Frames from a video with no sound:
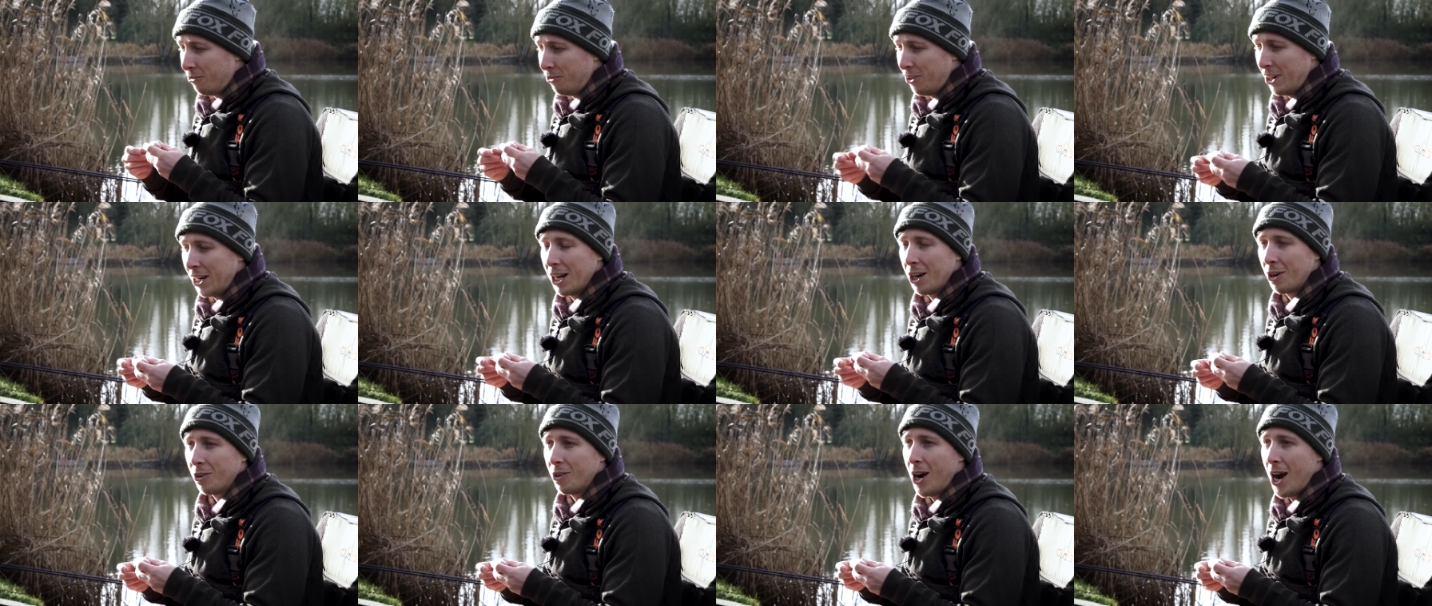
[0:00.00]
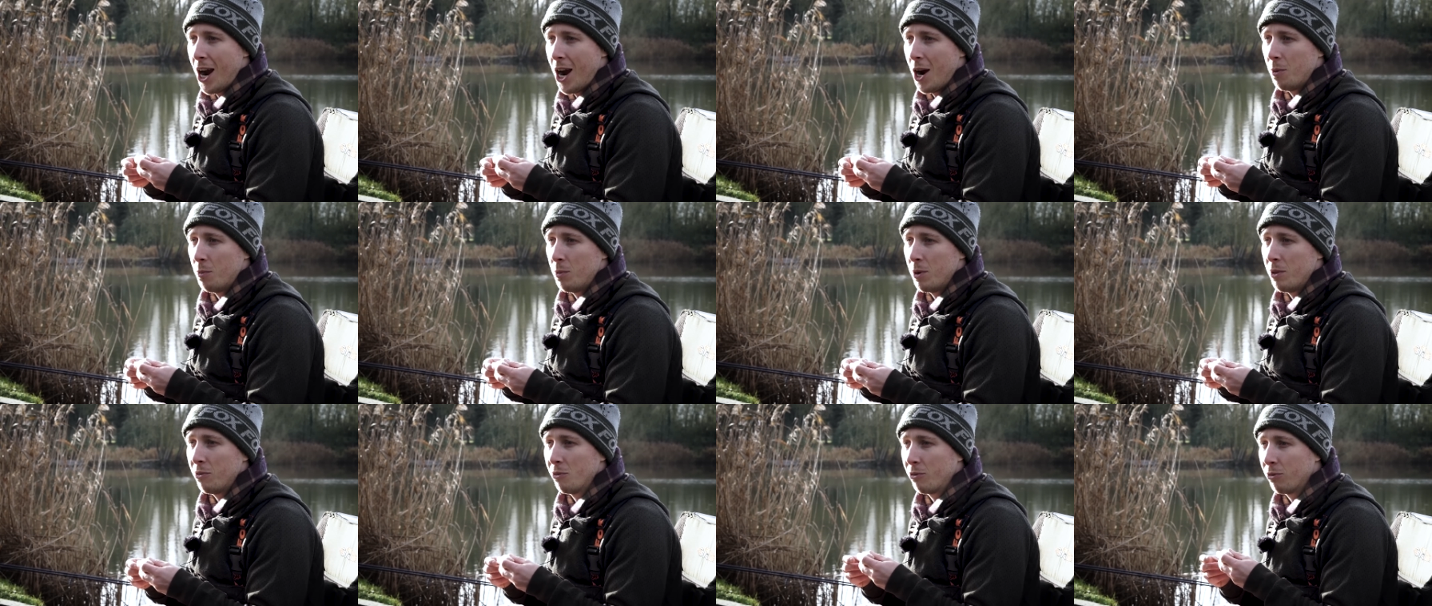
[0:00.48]
fiddle
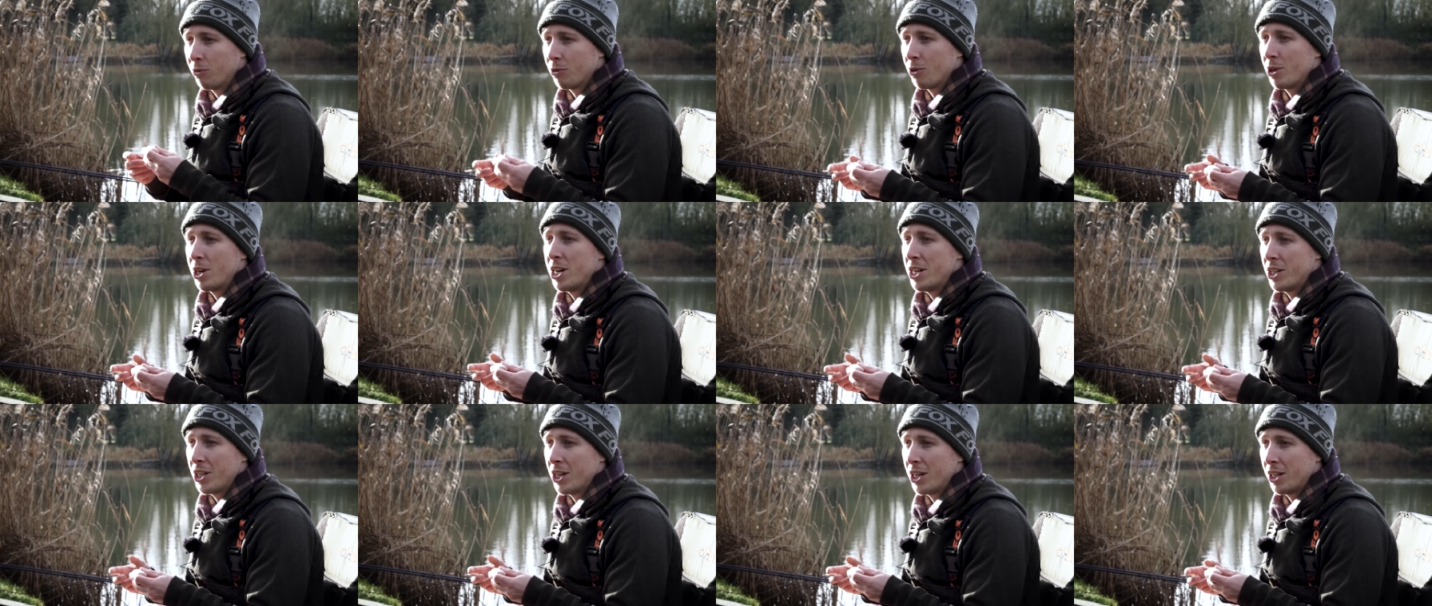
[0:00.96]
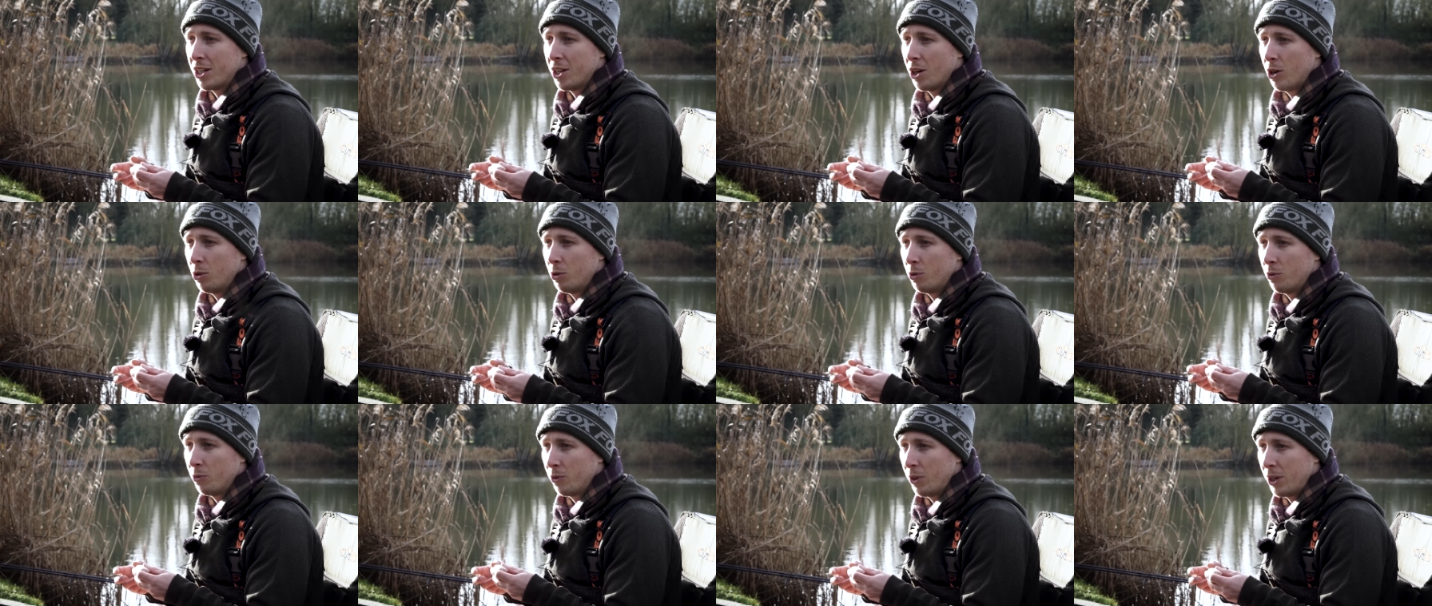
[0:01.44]
around with freezing
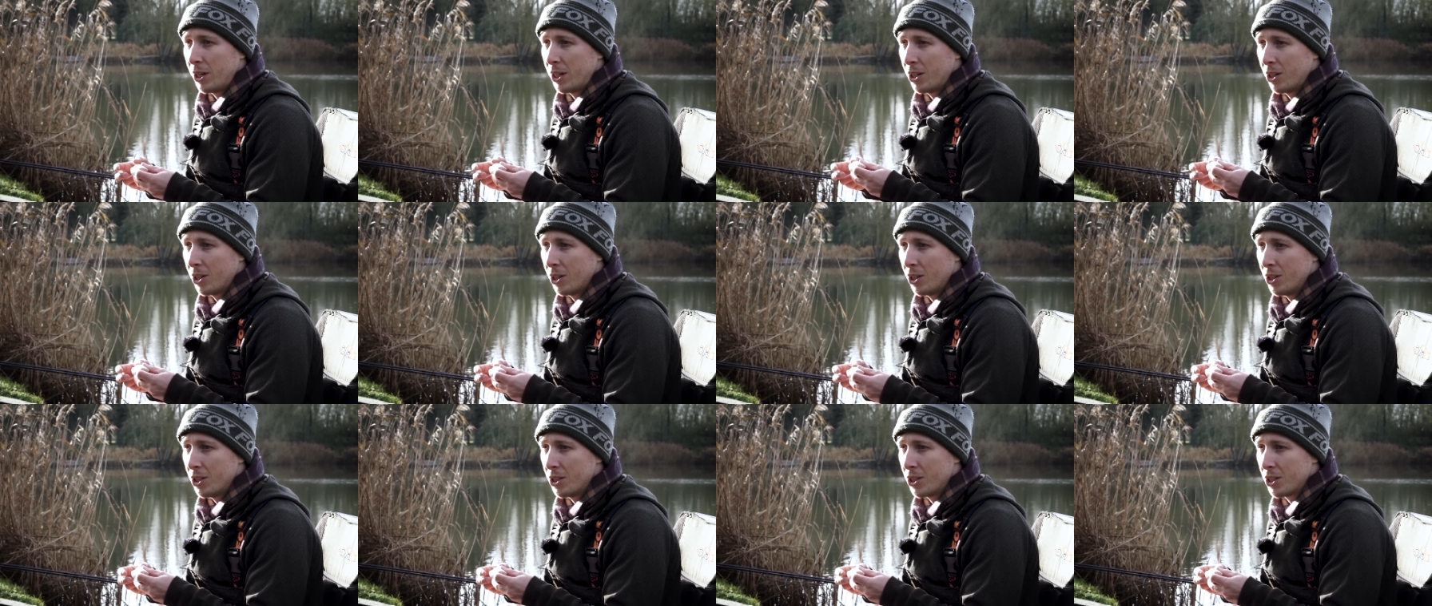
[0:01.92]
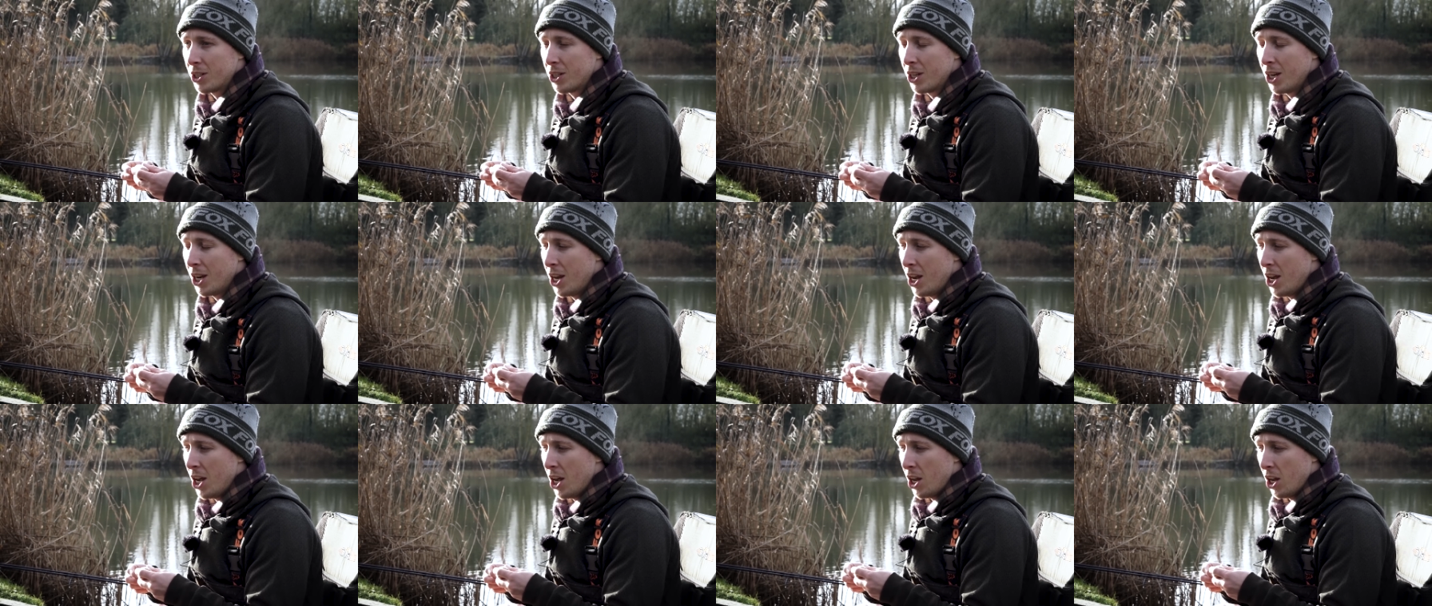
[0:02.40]
cold
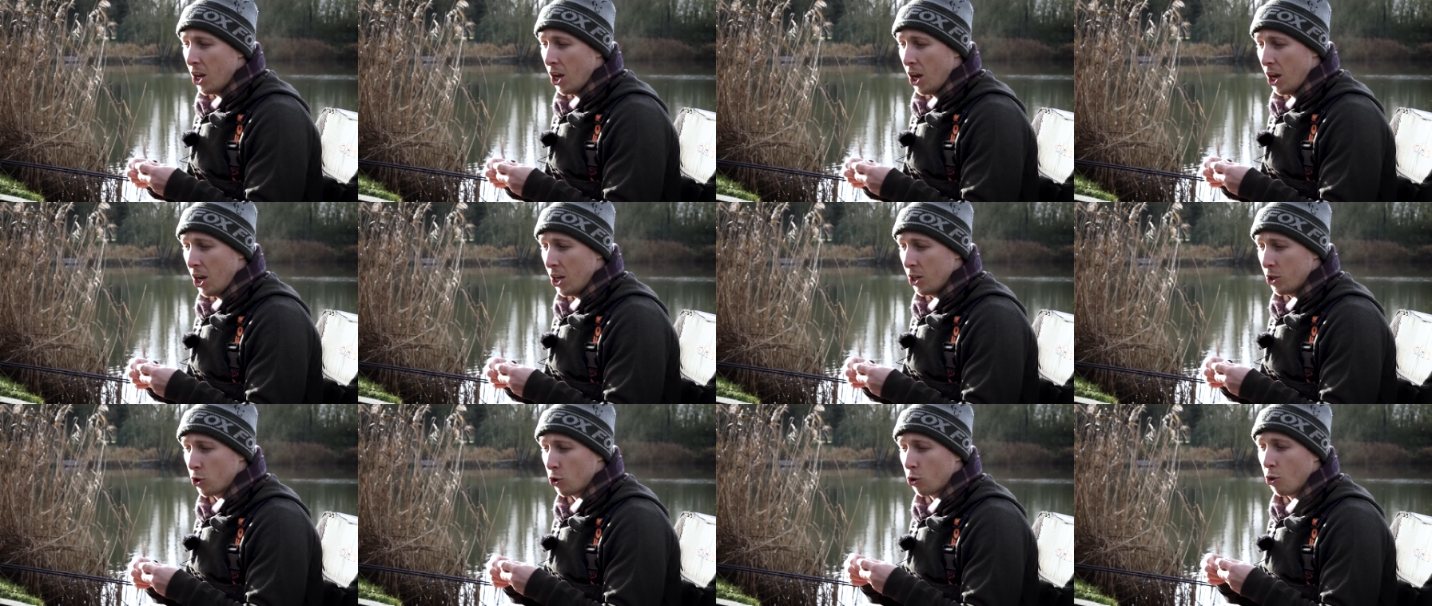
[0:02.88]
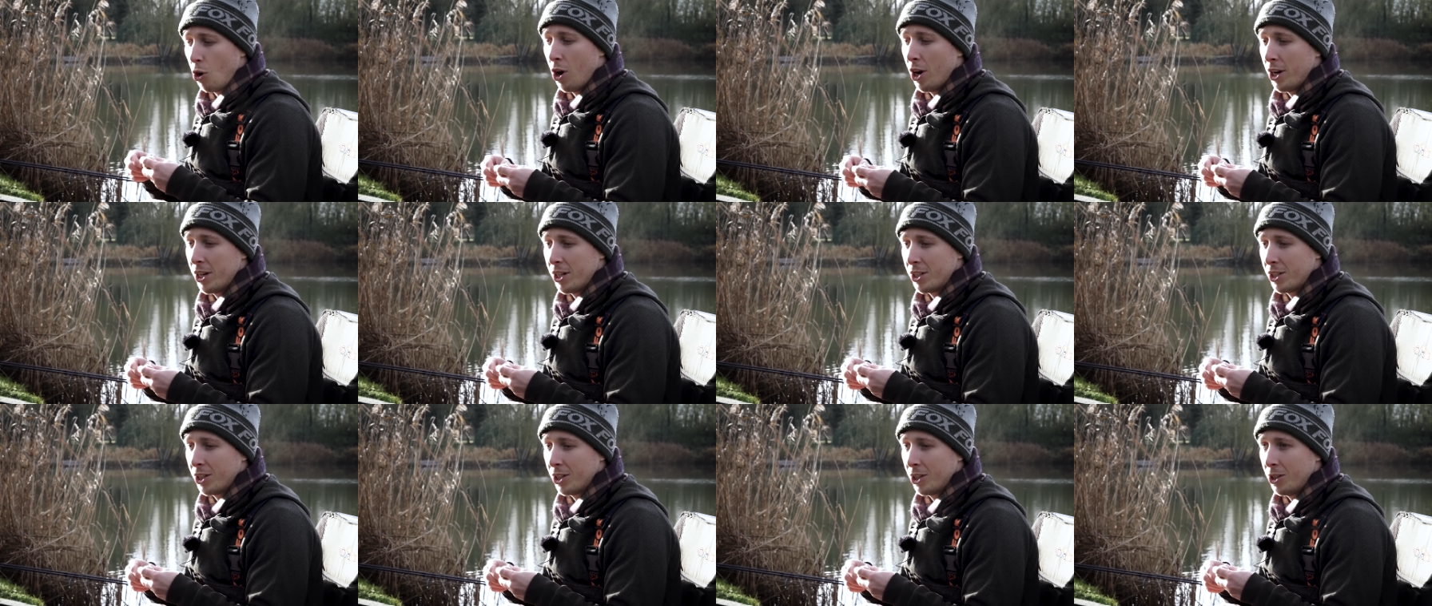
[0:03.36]
fingers
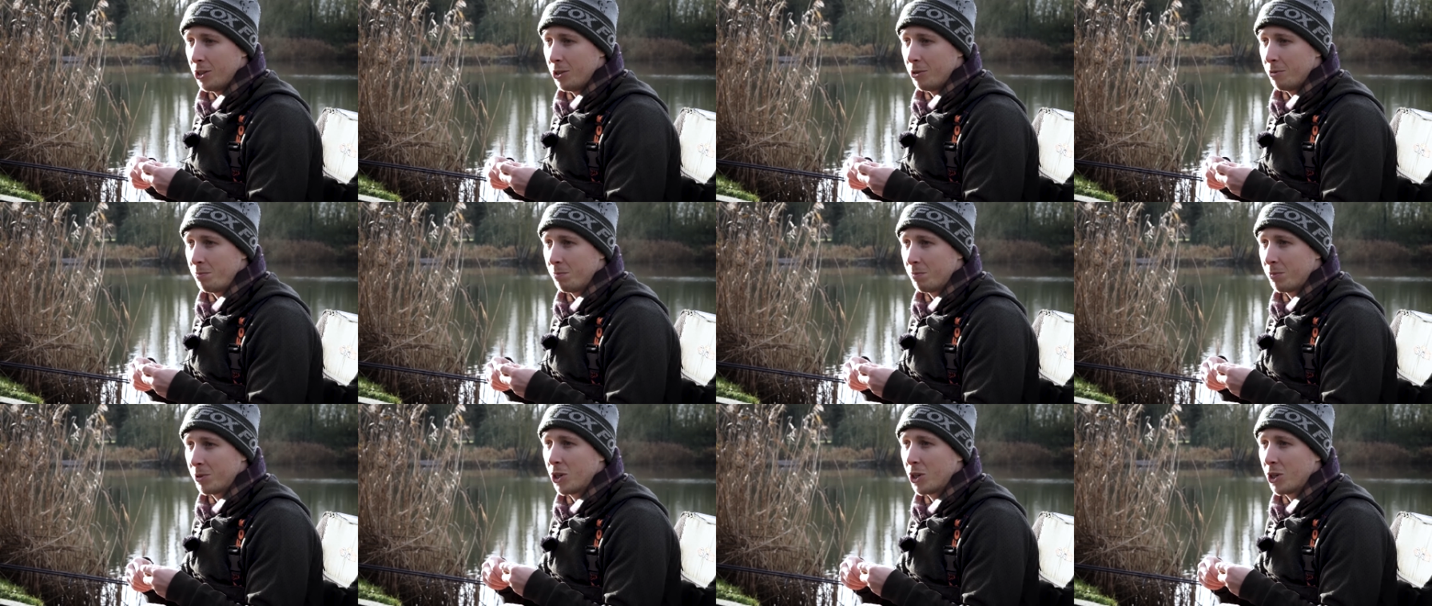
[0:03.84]
trying to